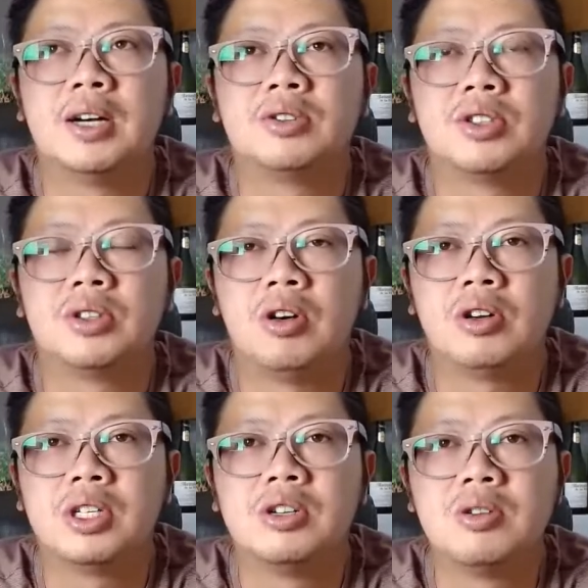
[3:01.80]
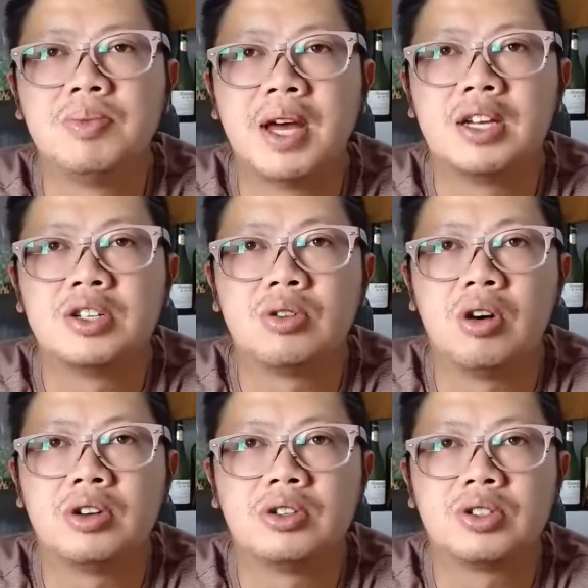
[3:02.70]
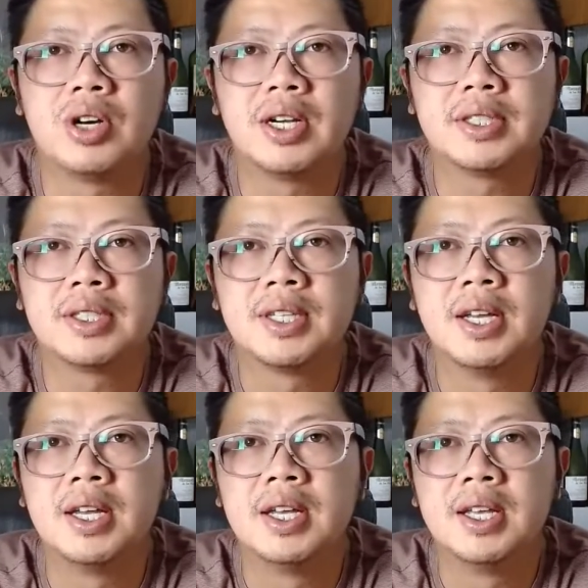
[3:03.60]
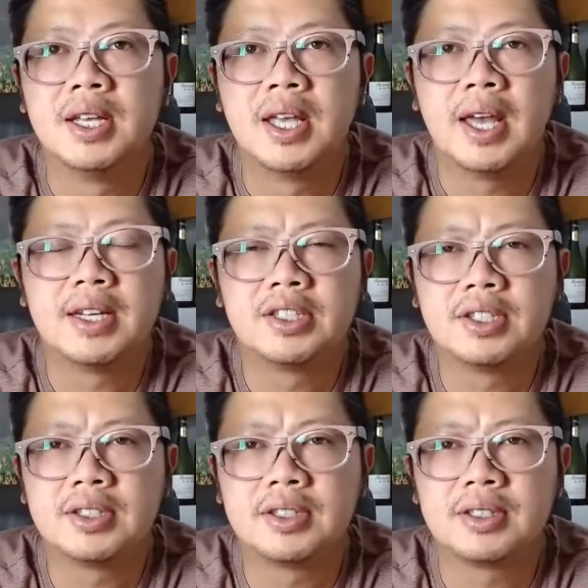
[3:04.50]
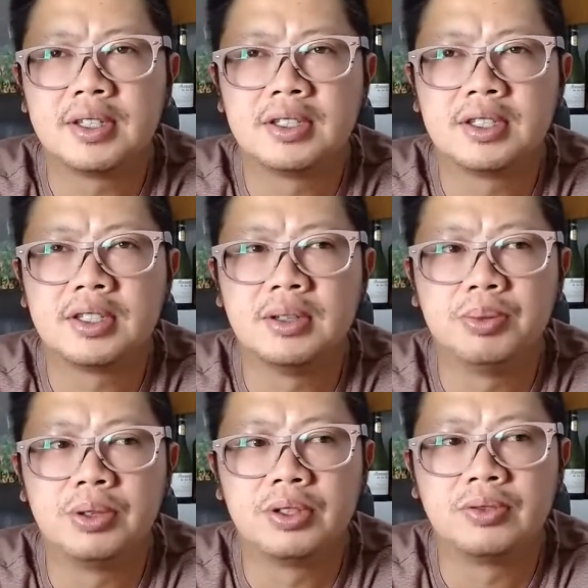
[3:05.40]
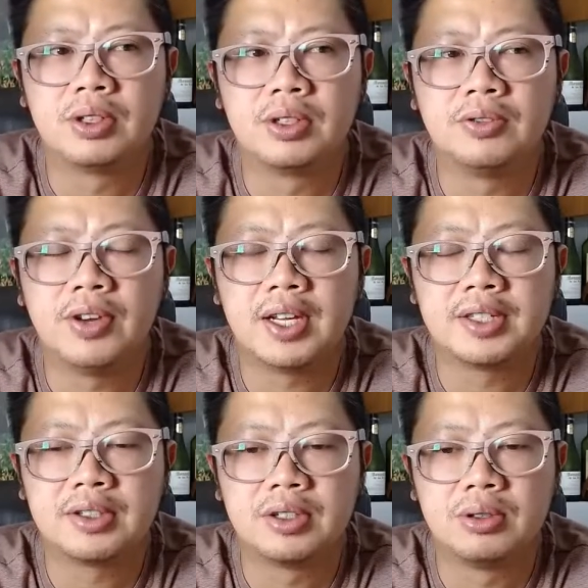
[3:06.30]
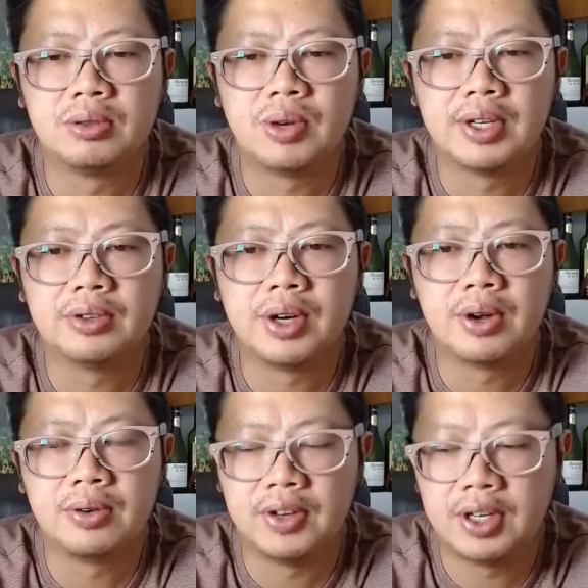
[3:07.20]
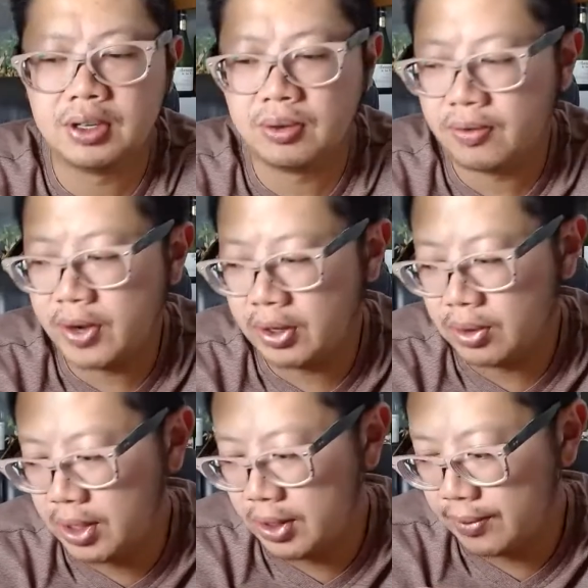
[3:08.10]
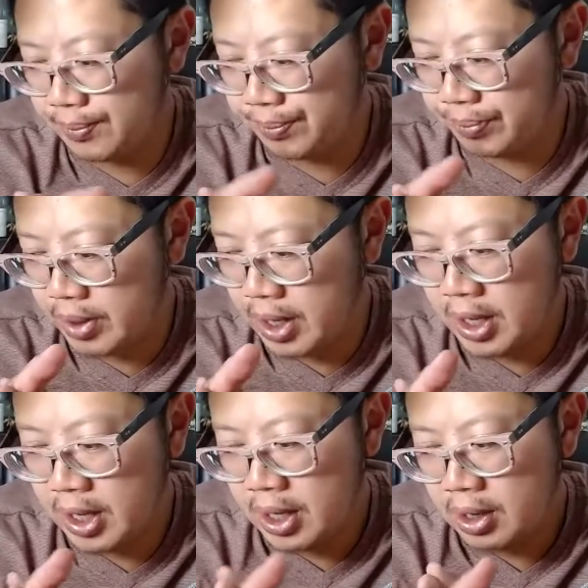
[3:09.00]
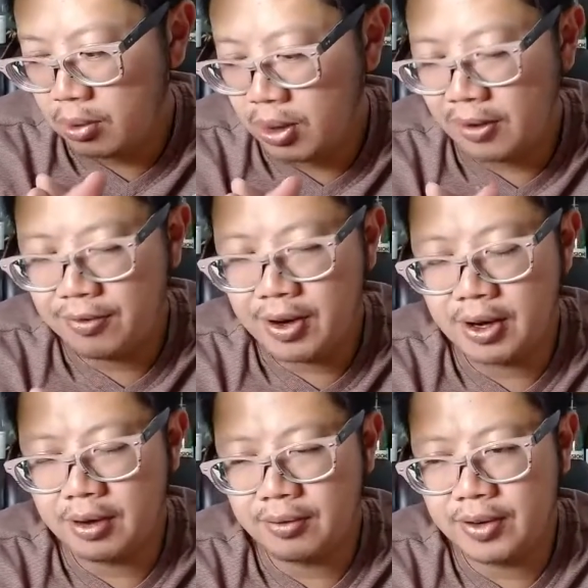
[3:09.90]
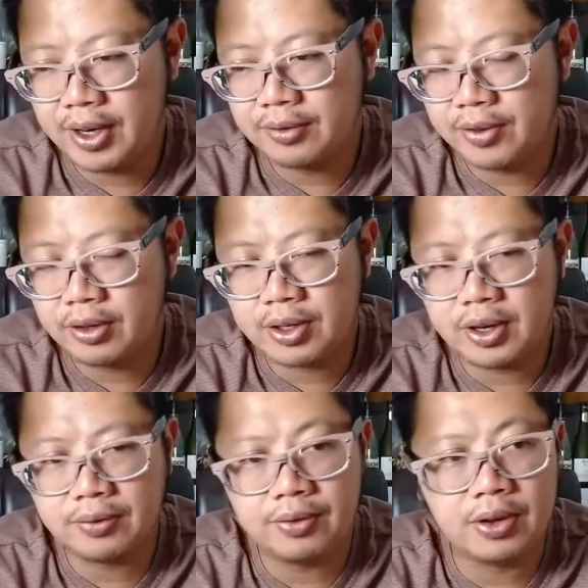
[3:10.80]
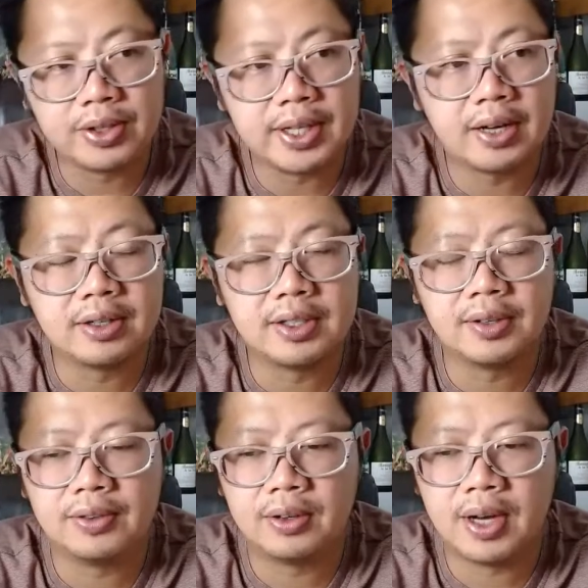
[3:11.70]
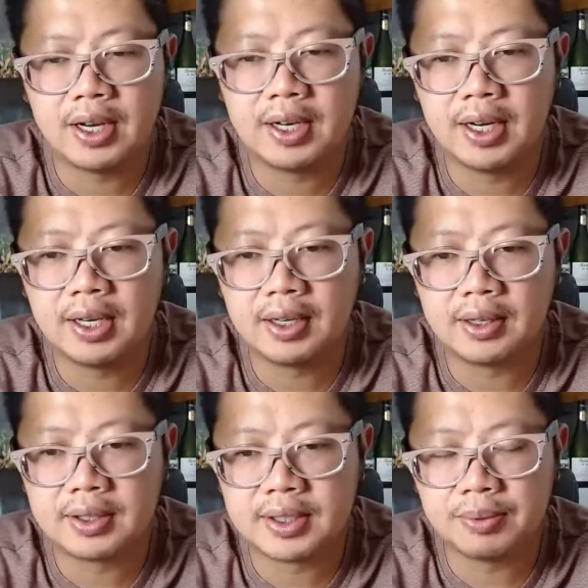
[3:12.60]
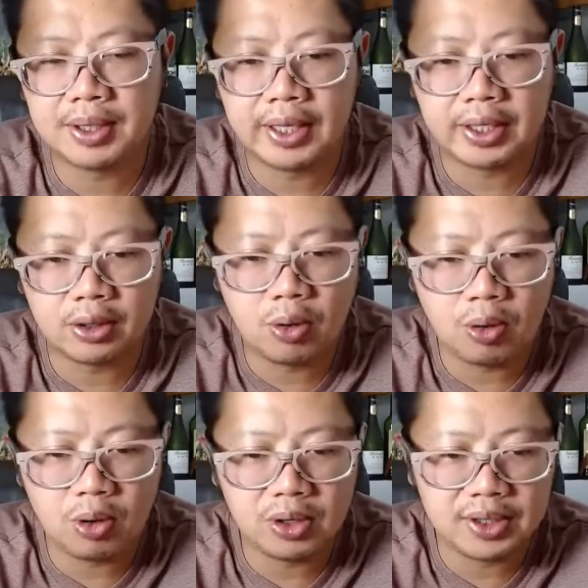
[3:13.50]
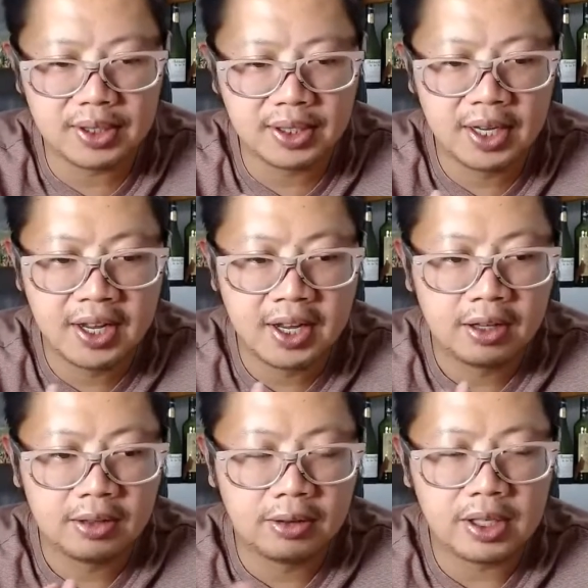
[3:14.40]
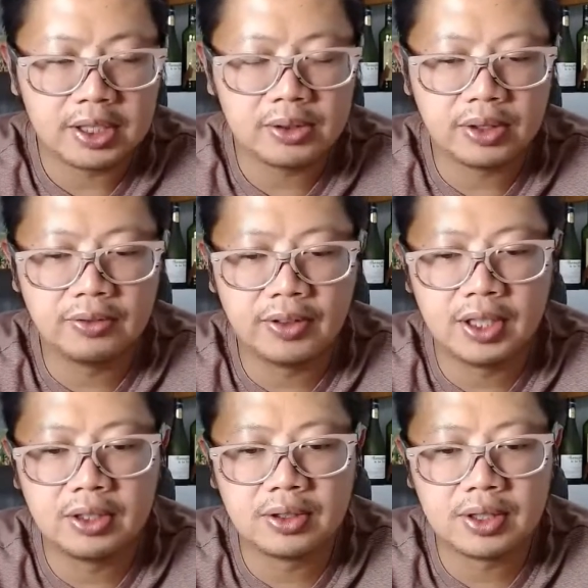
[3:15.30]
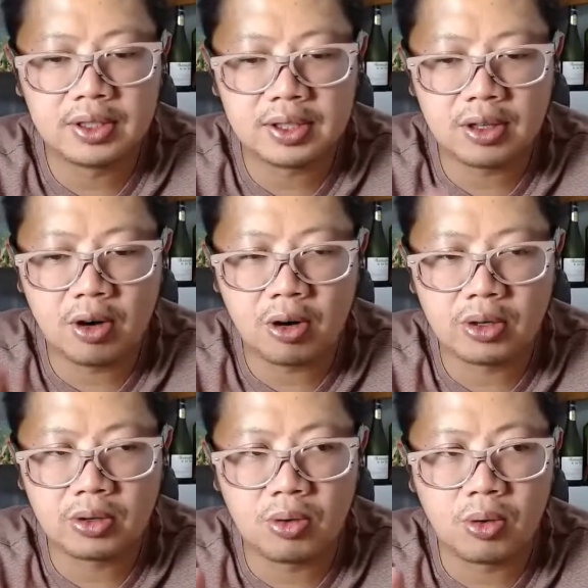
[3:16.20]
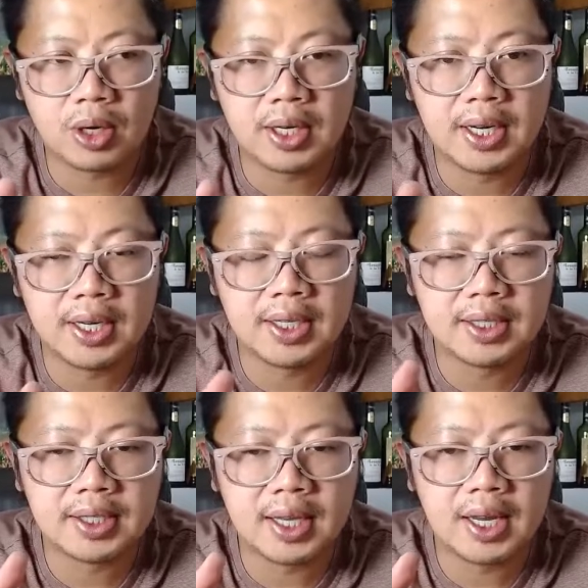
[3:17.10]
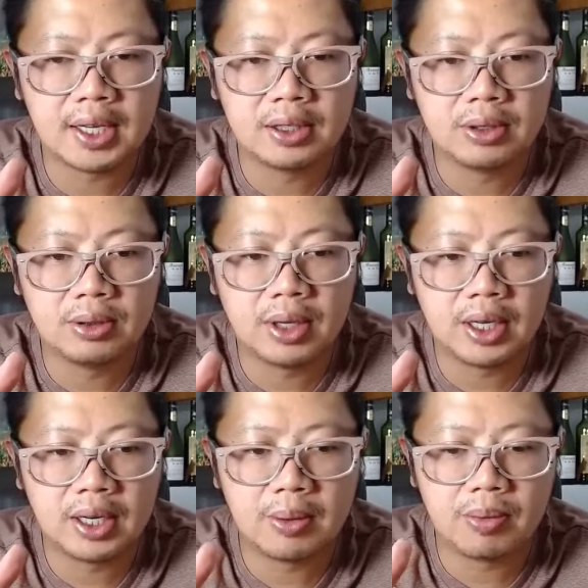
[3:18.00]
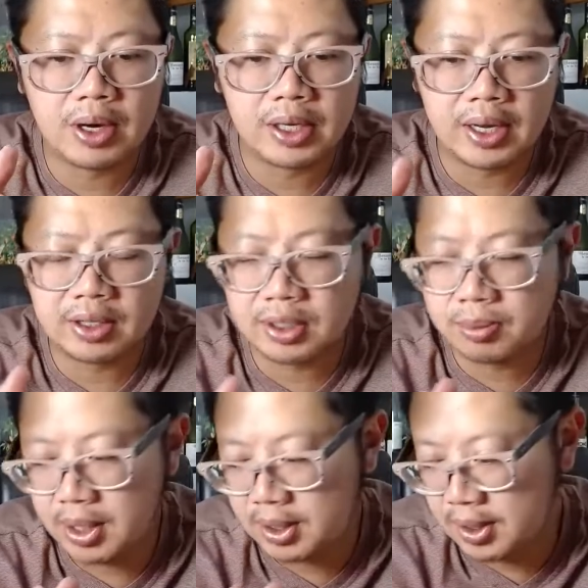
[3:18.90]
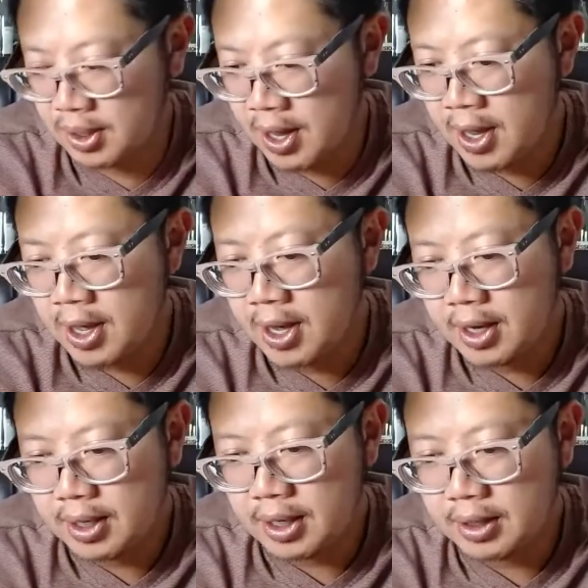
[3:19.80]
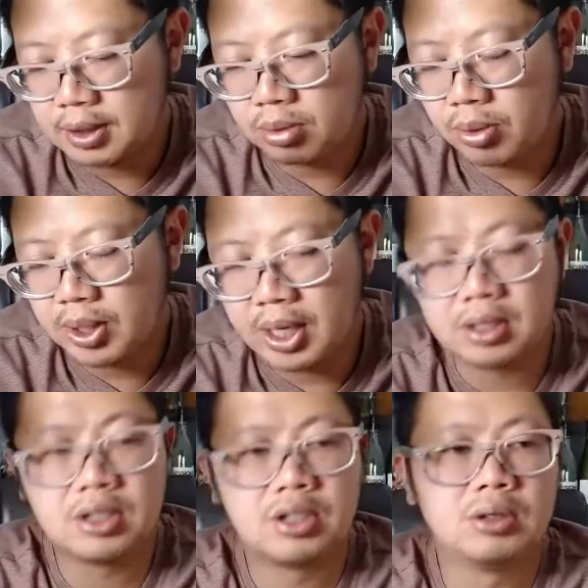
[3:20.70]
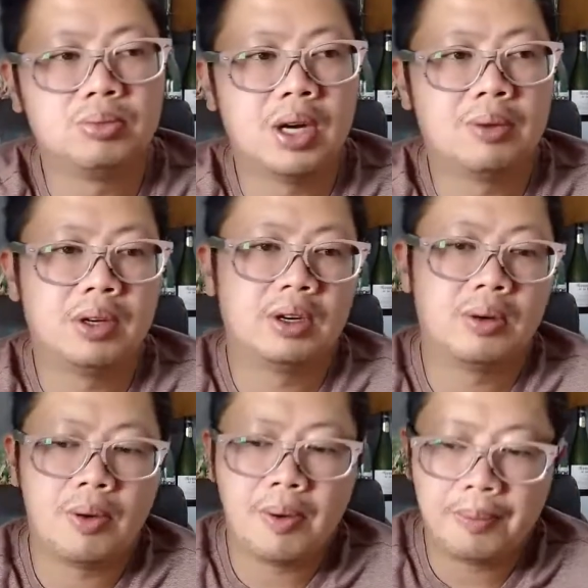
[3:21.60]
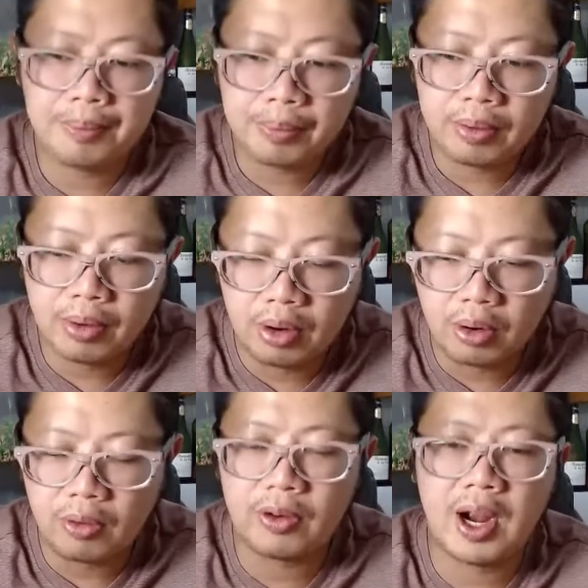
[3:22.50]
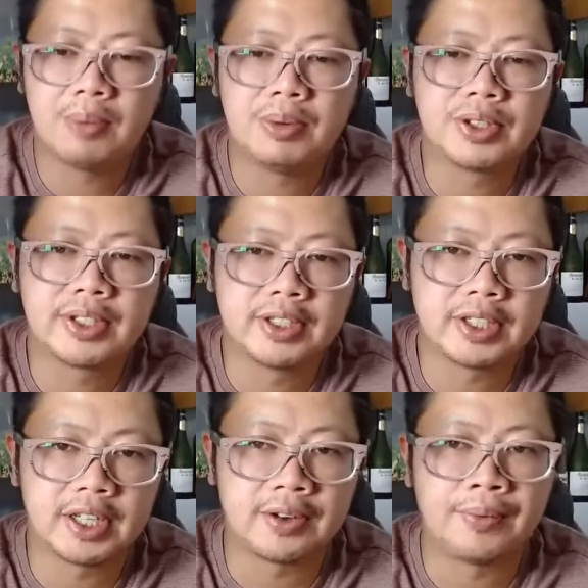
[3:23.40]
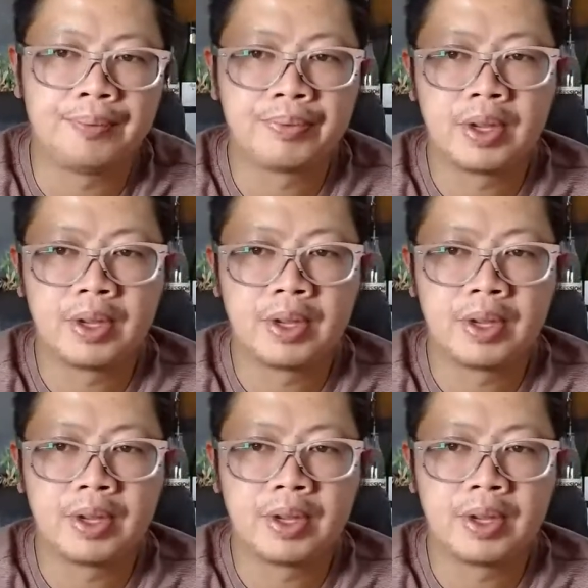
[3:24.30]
out your audio and manage your audio tracks. And it's just simple. It's really fast to render out a video in Final Cut. Where I find Final Cut falls down is if you're editing something like a course, long string of videos, it's harder to organize and you end up running out of space. Now, this is where we get into Premiere Pro for Apple Silicon.